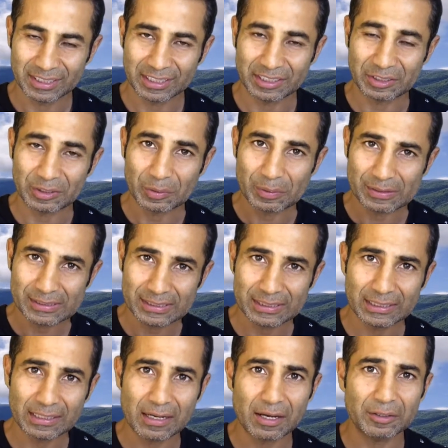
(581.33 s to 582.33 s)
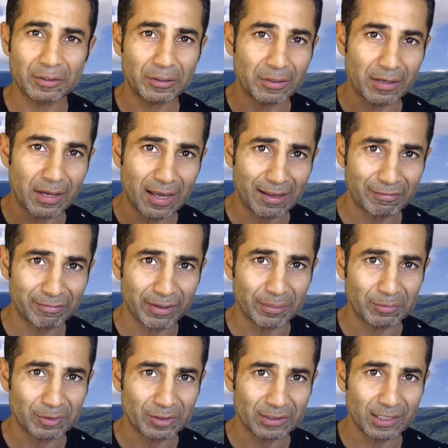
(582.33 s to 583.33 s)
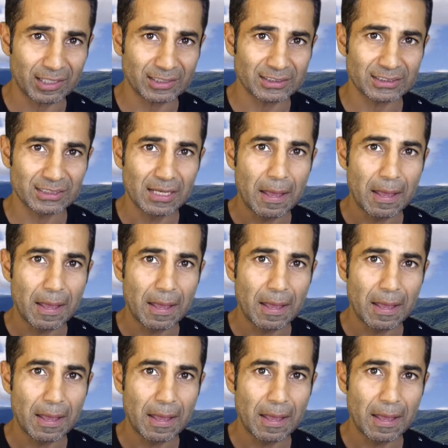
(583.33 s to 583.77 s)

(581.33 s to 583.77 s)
and you'll see how your diaphragm starts